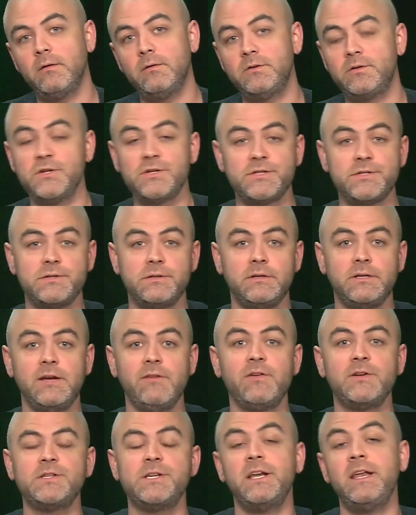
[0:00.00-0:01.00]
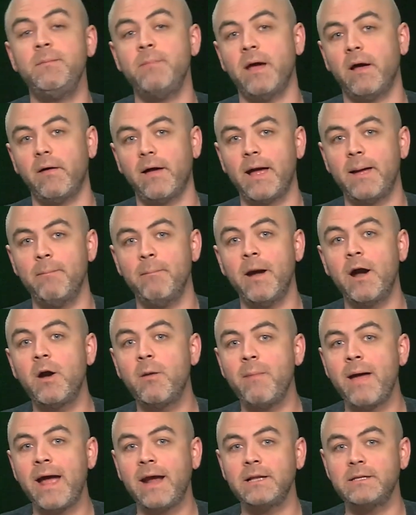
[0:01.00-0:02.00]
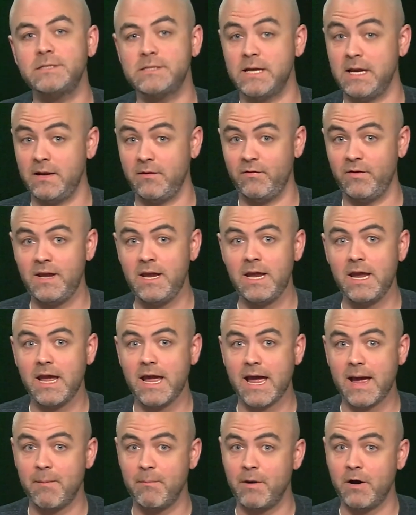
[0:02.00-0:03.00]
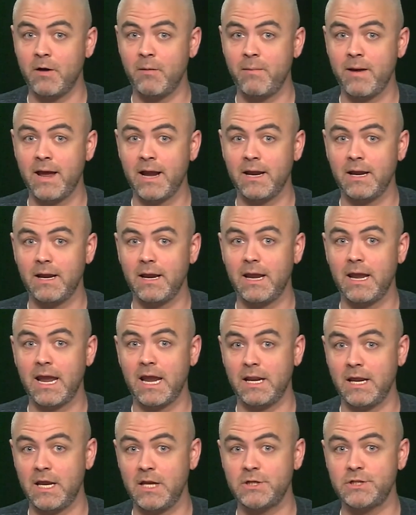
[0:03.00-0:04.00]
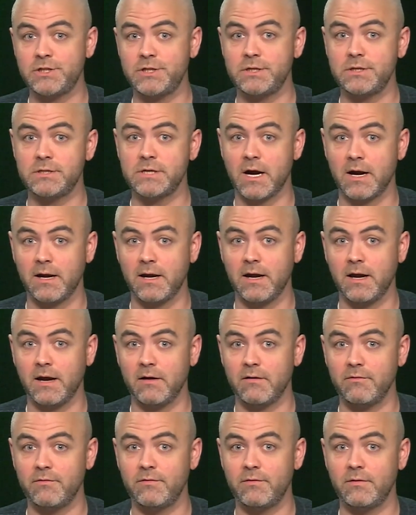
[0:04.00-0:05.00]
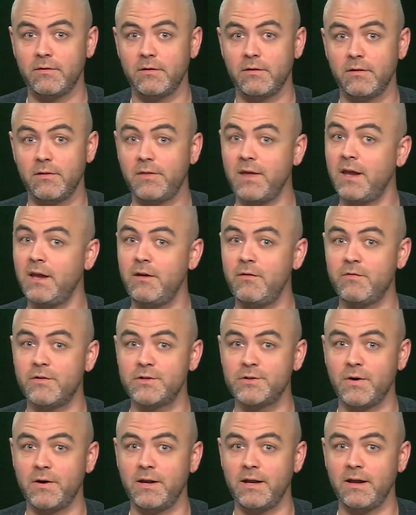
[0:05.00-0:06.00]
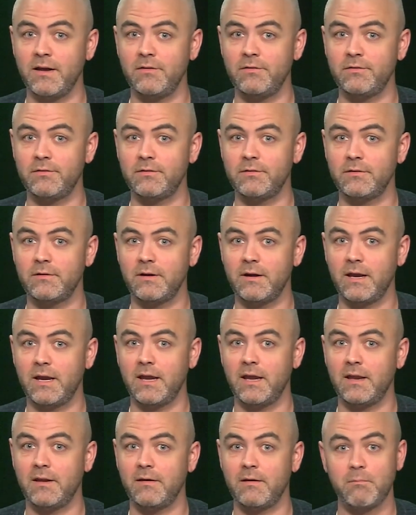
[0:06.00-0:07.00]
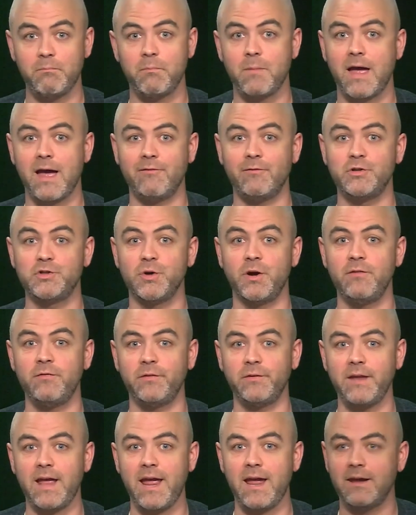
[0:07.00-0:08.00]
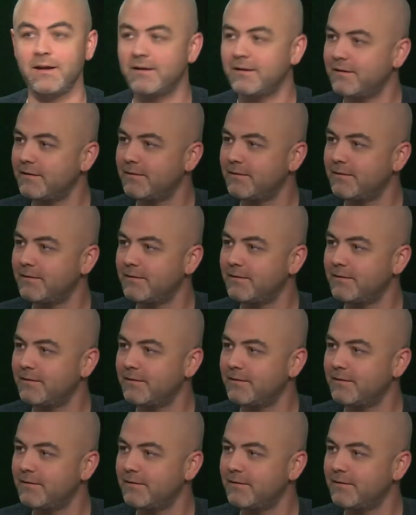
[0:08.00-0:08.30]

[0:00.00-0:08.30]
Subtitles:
just give us an email at merrimacktv@merrimacknh.gov. Thank you for joining us and have a joyful day.